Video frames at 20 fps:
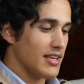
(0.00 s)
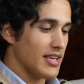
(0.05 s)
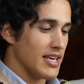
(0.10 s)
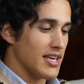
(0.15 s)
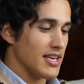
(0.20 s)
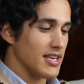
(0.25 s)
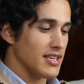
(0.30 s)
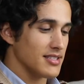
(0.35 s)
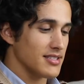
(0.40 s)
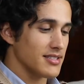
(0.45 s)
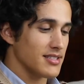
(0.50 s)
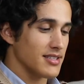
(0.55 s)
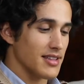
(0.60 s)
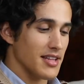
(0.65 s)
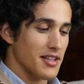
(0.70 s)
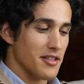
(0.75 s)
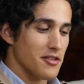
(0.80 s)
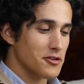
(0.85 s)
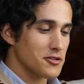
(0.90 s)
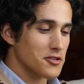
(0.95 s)
He
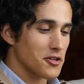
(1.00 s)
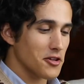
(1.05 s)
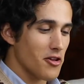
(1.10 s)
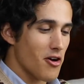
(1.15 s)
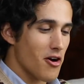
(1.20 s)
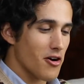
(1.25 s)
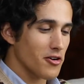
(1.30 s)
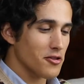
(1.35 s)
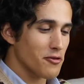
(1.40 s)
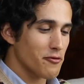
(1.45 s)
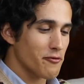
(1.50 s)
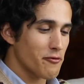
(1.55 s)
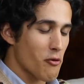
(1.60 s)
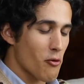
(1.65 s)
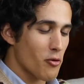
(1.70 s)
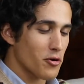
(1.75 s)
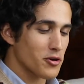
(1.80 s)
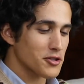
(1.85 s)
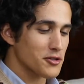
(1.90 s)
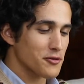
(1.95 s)
slithers along the
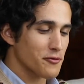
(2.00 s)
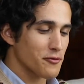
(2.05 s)
forest